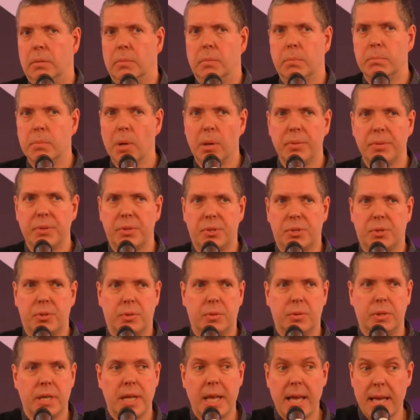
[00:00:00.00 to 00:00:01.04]
months,
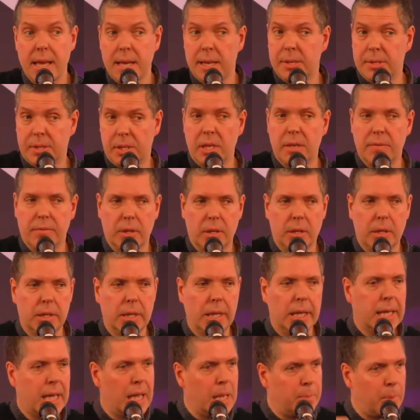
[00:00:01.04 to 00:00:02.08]
years even, and
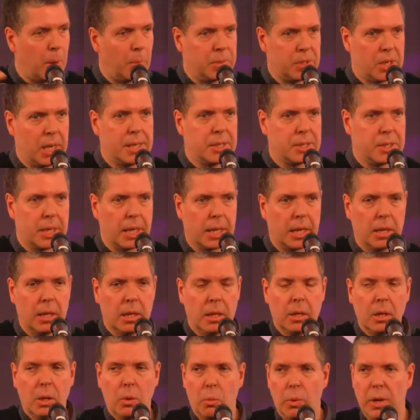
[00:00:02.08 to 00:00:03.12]
they keep updating
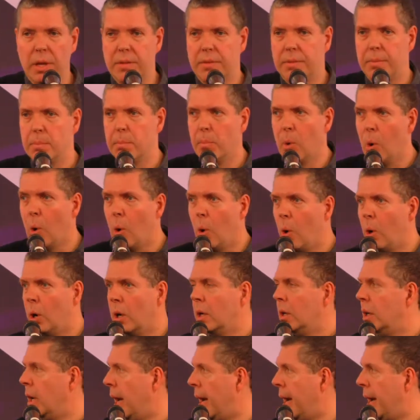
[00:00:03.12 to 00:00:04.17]
with more
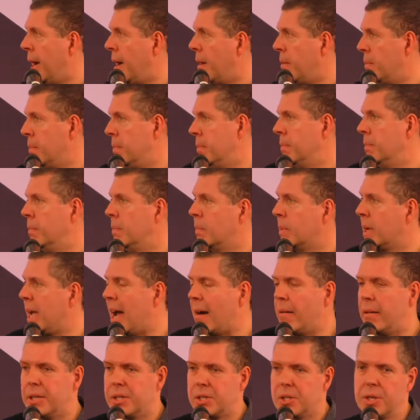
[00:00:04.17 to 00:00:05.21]
um,
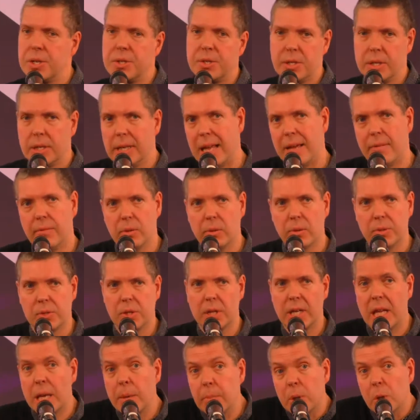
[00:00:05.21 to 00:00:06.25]
characters and levels
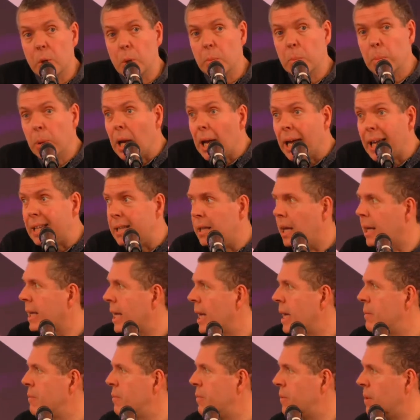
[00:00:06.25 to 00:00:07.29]
and keep you playing that
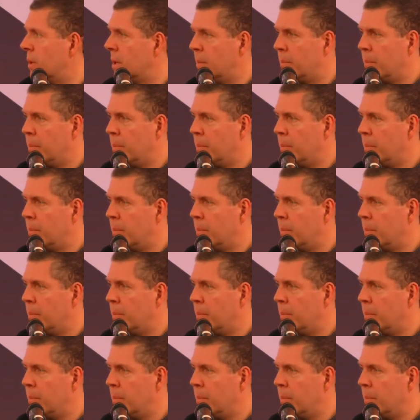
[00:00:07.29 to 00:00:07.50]
game for a,